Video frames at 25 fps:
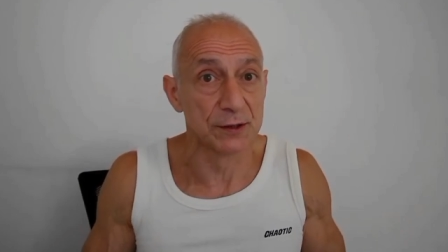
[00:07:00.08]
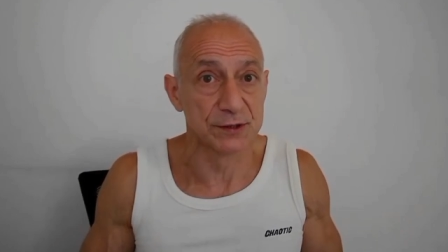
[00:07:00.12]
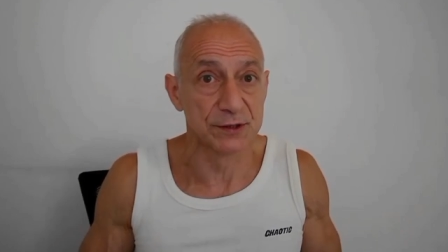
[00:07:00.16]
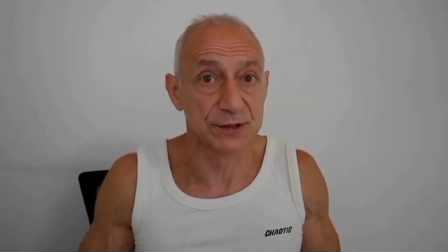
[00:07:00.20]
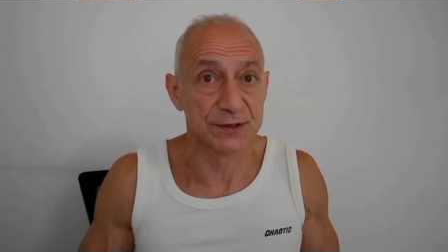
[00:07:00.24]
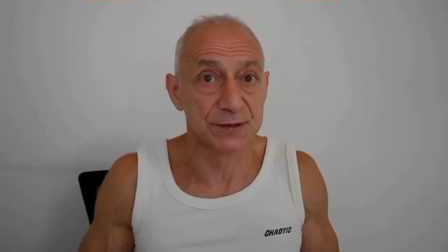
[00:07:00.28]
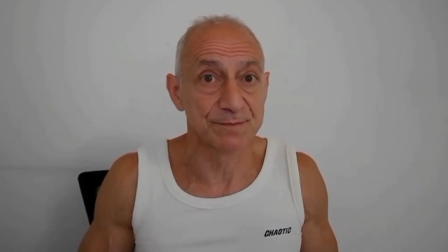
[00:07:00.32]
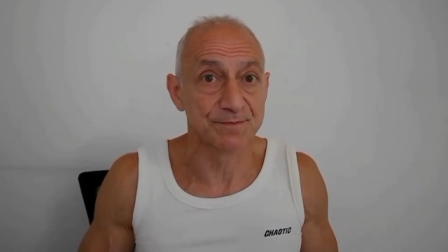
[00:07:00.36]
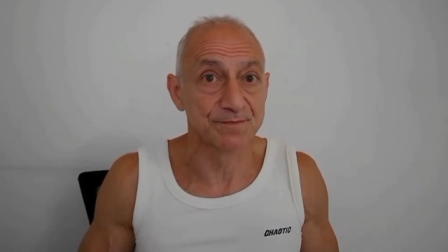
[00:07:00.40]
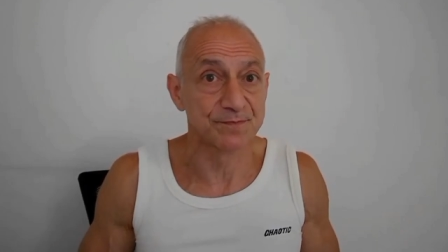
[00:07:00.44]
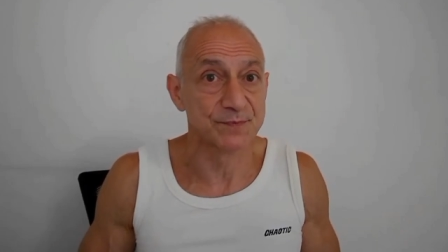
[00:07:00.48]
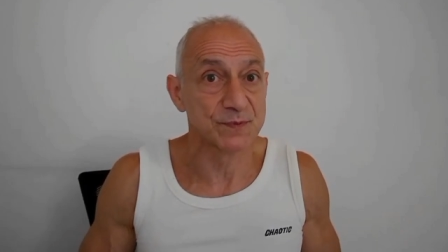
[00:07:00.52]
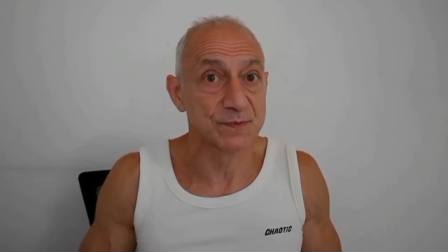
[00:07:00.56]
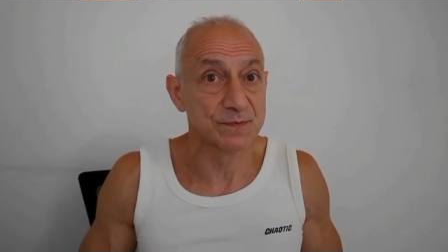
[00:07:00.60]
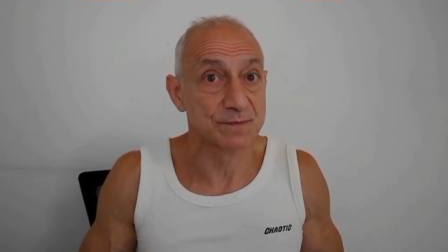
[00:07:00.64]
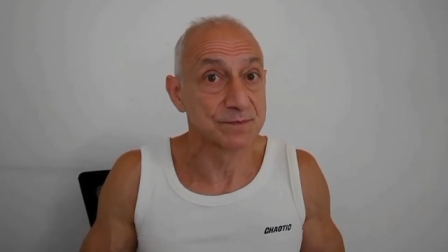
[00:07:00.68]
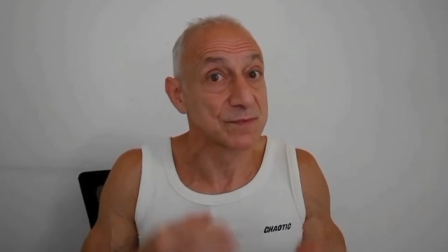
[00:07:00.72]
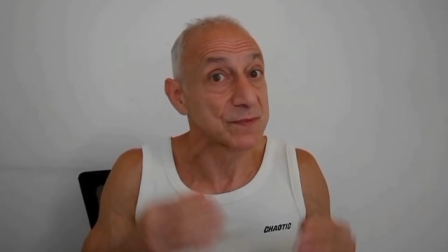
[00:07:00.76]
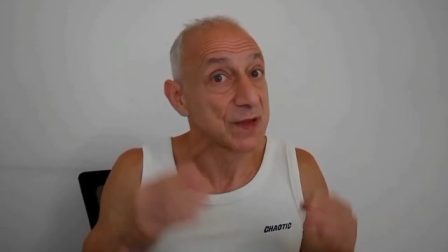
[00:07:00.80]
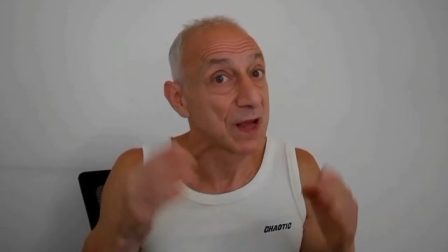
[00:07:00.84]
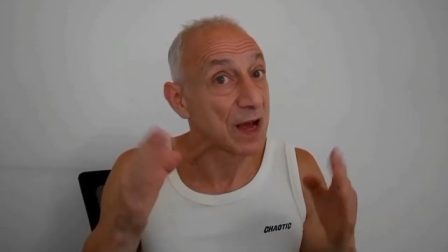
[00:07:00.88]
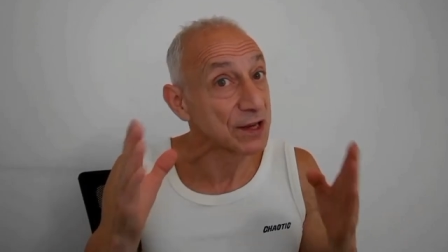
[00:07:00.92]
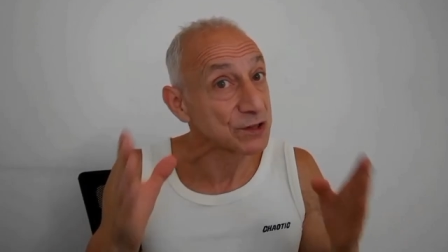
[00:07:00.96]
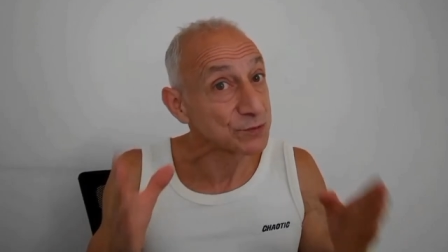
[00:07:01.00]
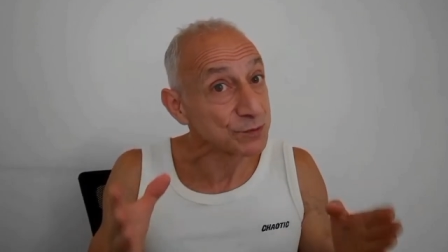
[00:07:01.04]
adults.
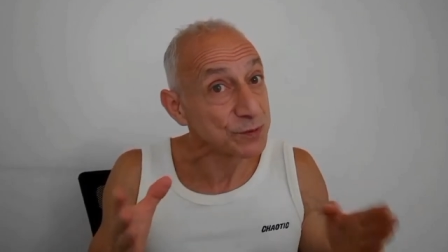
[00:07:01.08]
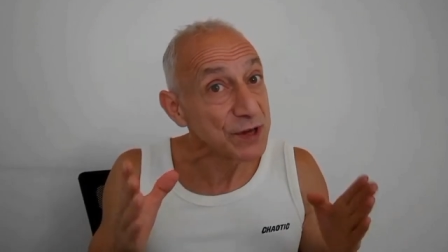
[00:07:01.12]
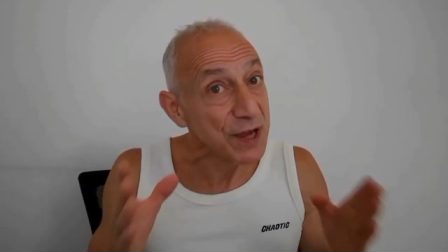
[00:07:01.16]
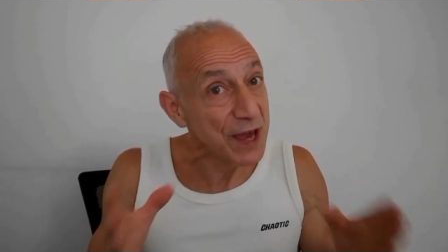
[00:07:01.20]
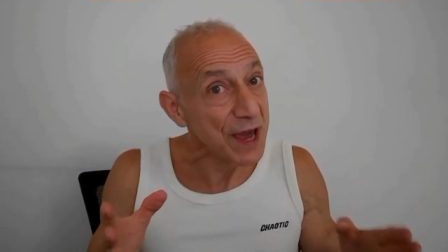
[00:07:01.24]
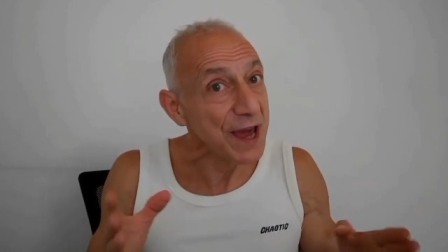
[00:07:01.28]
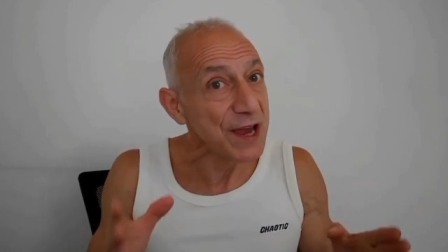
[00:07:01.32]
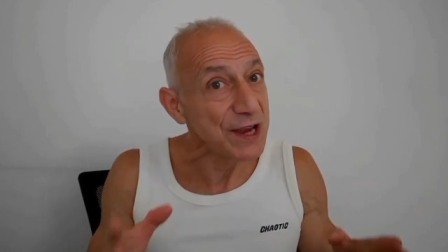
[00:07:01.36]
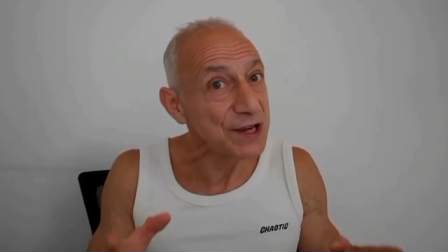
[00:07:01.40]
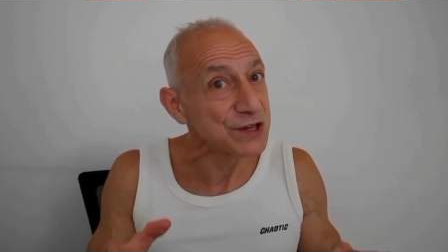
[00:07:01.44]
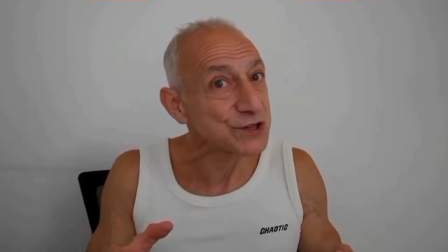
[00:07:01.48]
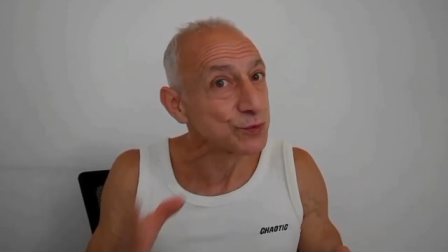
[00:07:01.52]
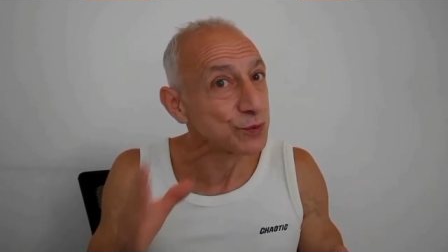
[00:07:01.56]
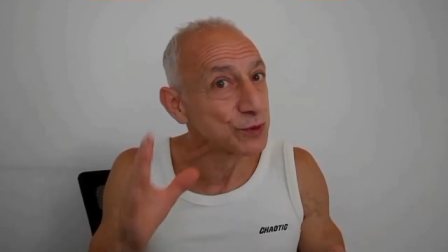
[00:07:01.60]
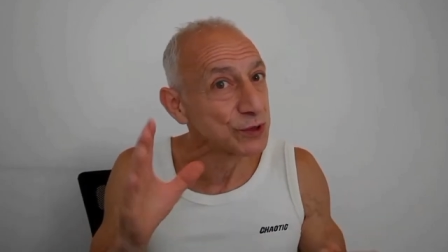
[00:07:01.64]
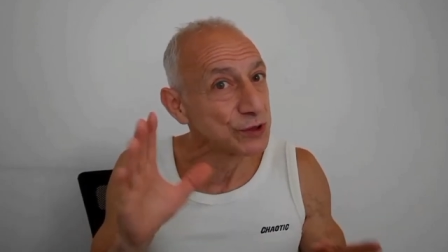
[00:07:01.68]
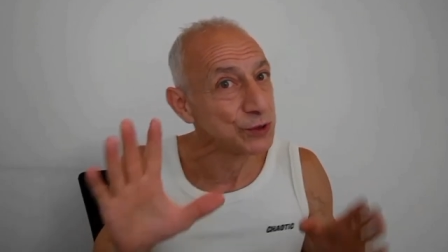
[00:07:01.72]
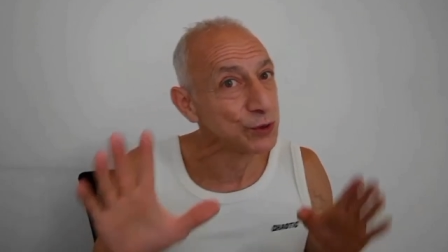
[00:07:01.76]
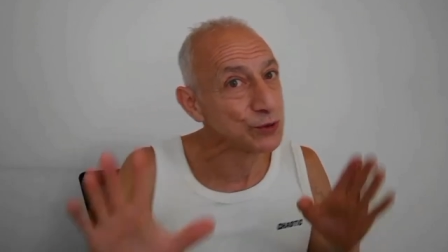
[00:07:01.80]
As we age,